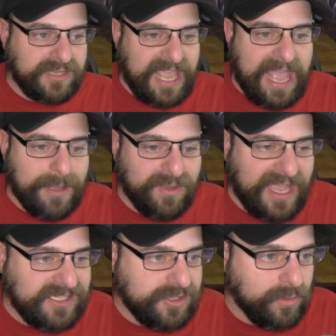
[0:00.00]
cap, I
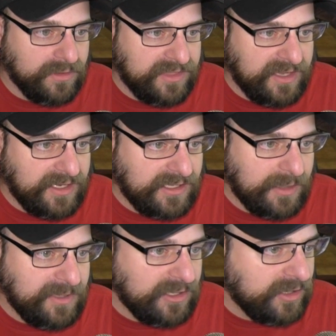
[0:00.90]
don't think. Let
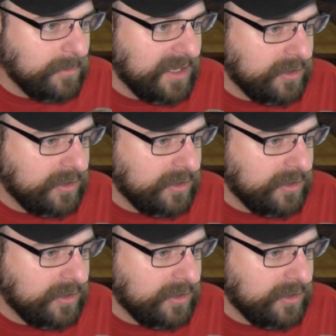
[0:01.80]
me look at my